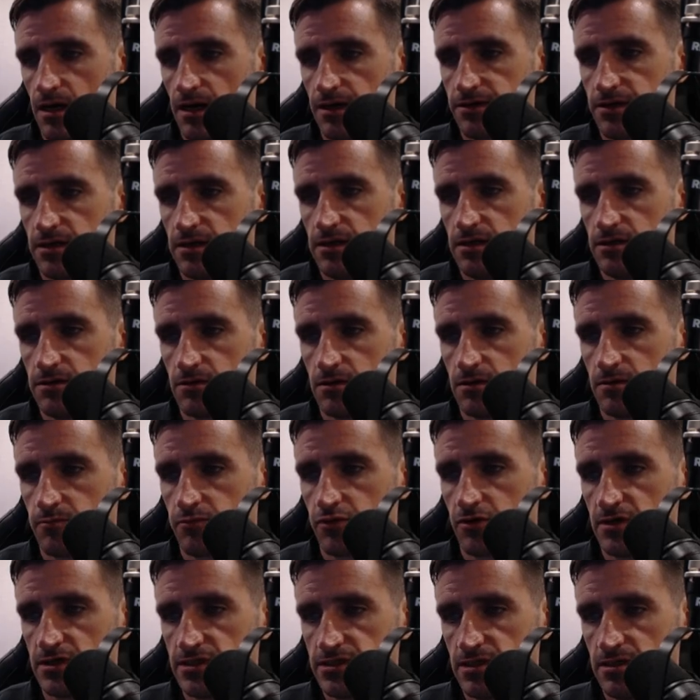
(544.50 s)
I could either
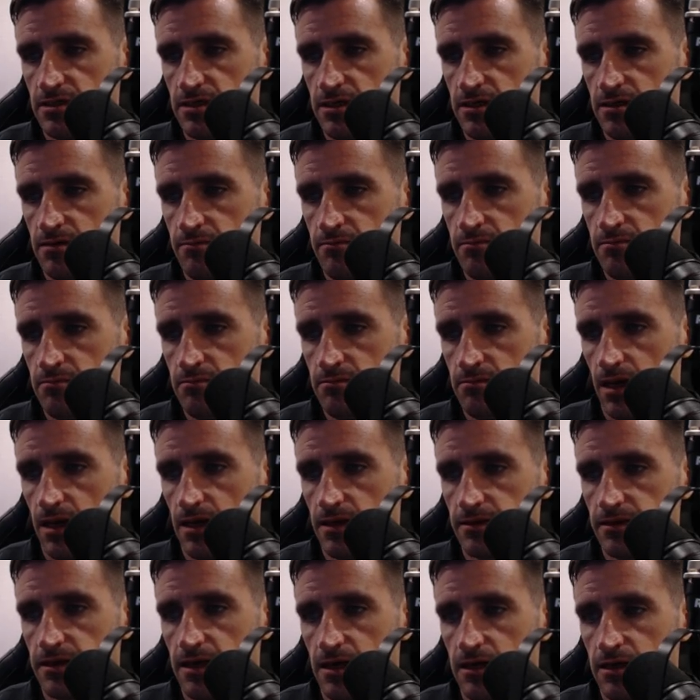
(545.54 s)
imprison him
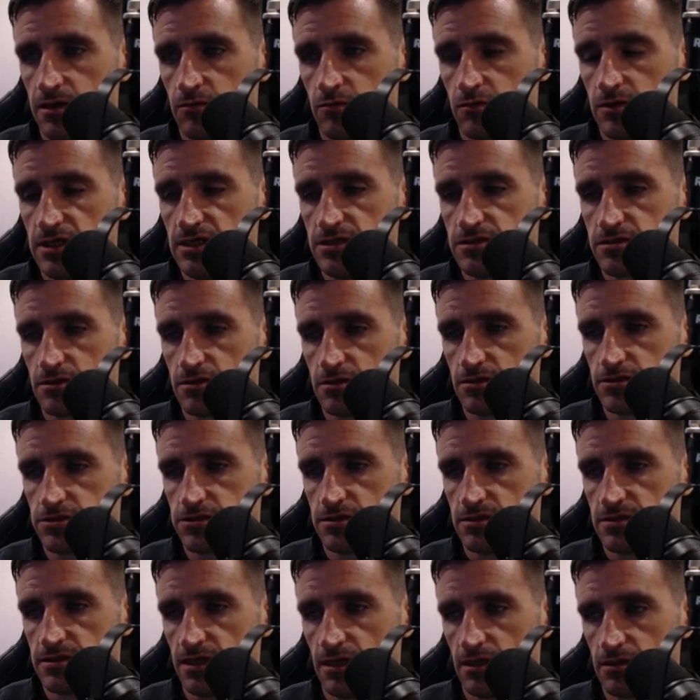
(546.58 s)
and gain
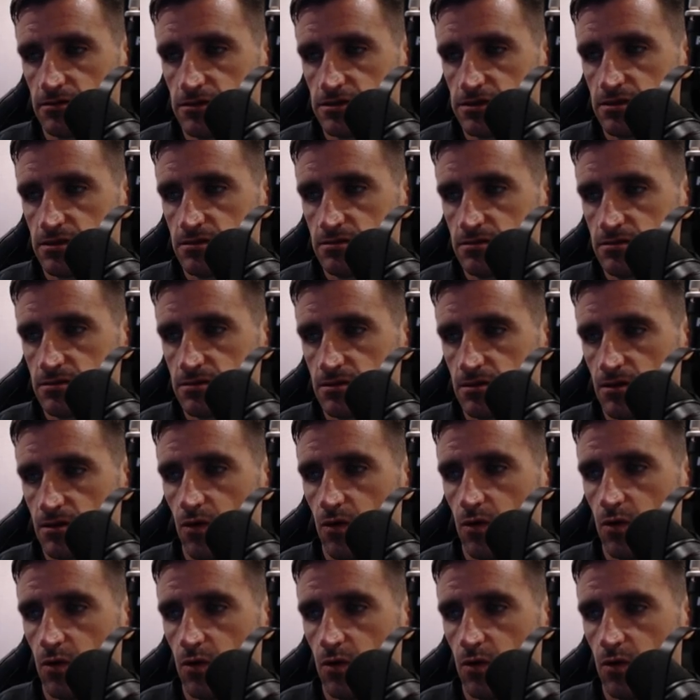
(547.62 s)
research intelligence,